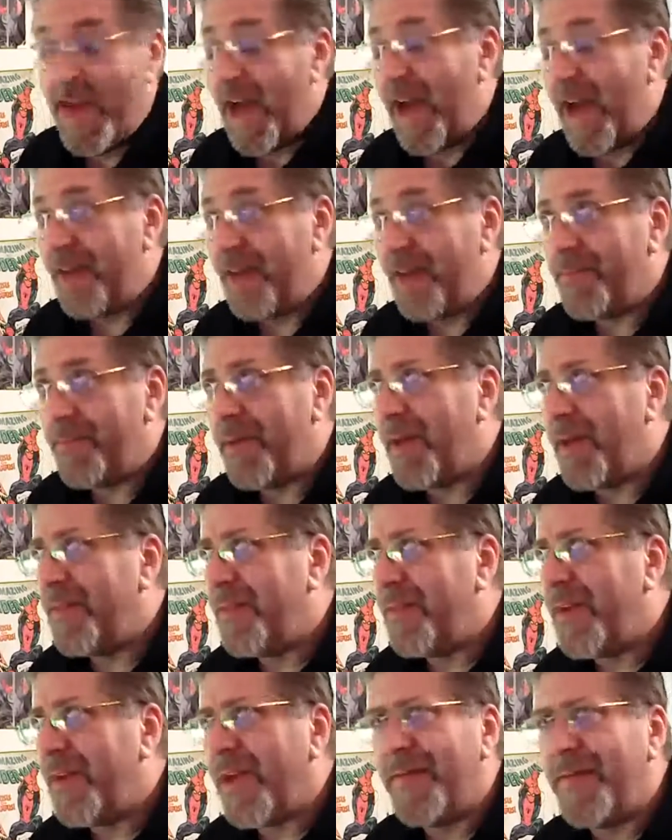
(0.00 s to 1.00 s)
I
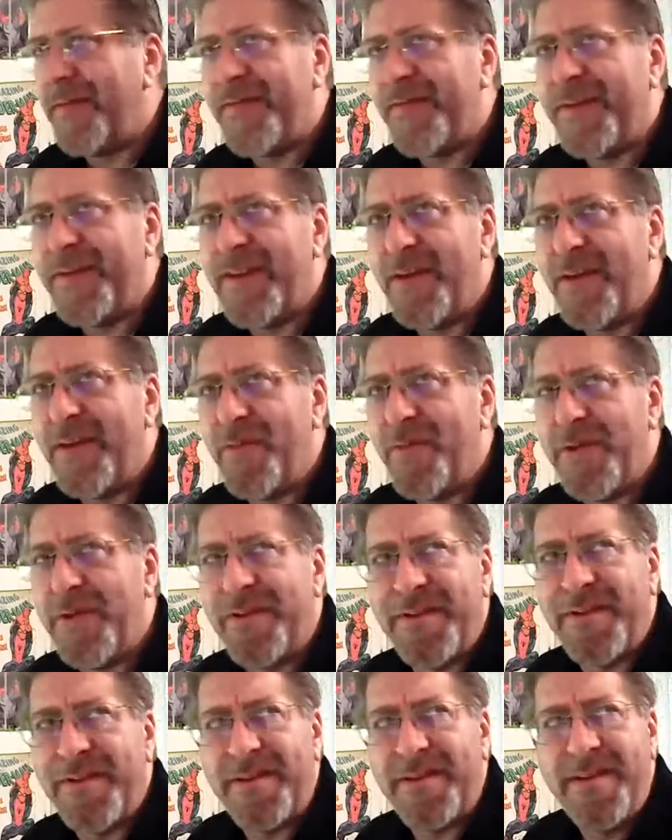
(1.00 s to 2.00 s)
think I've seen that
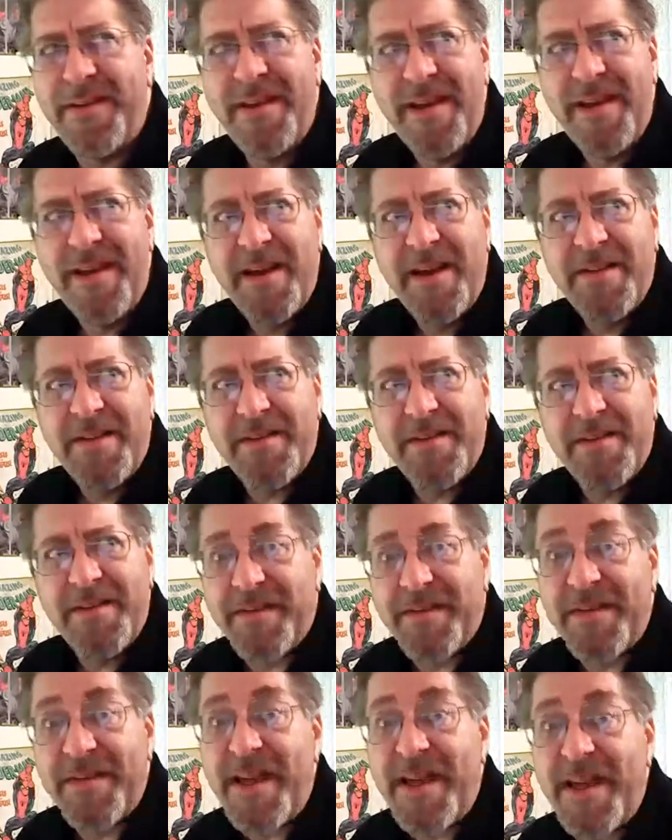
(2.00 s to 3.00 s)
once, and somebody
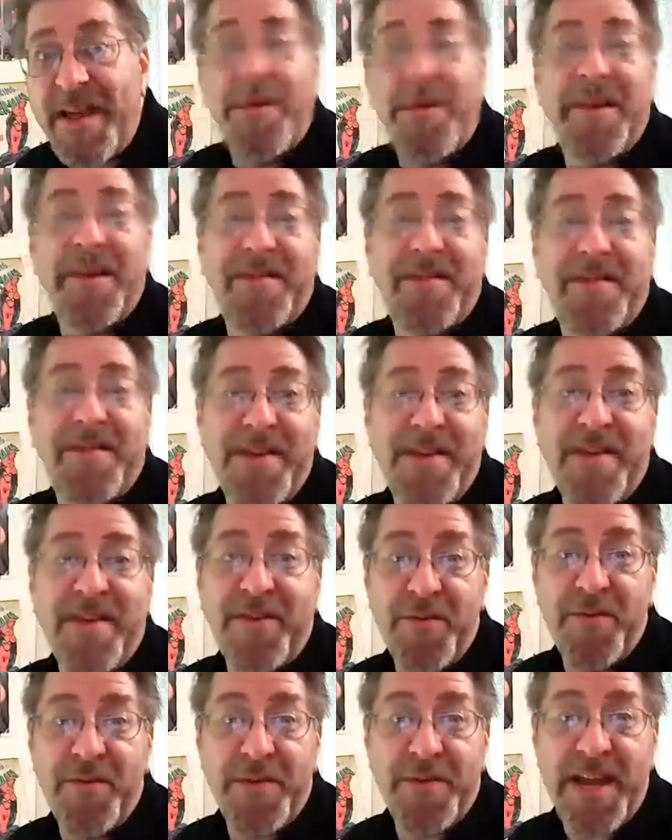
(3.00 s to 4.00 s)
says, "Hey, but it's
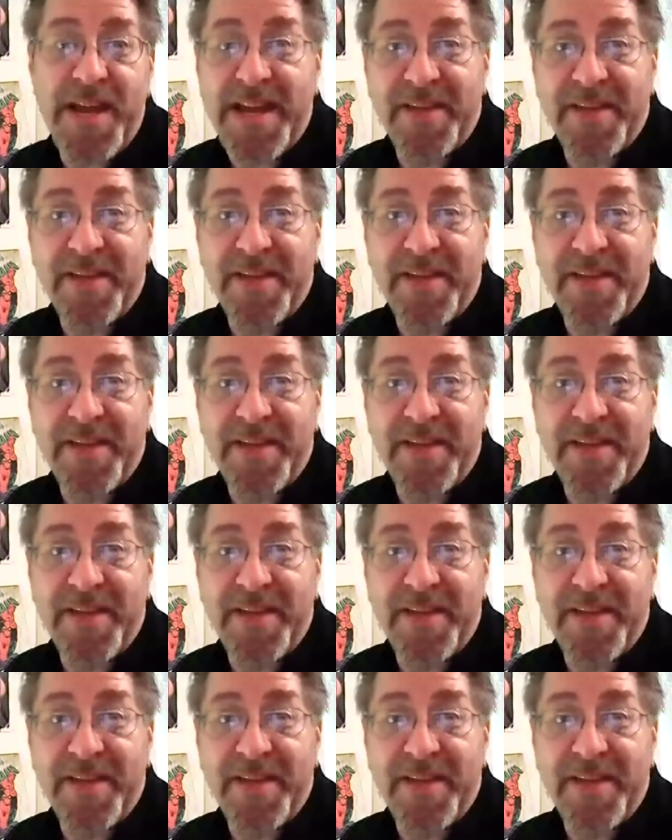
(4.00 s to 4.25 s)
unique.